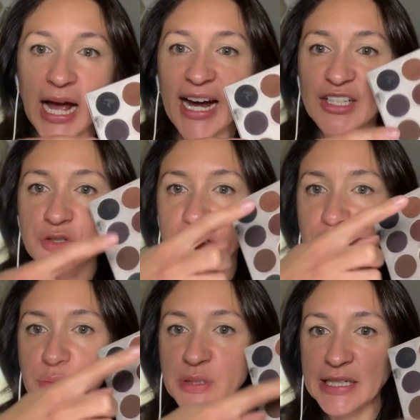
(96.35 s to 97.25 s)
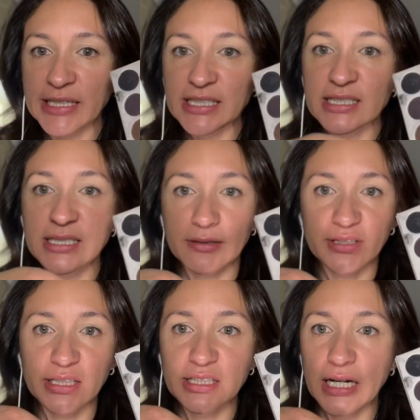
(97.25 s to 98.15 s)
I tried to clean it
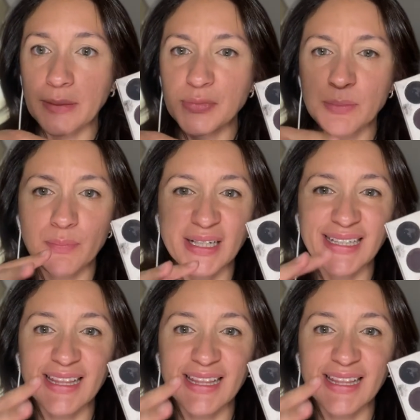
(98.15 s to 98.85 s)
several times, but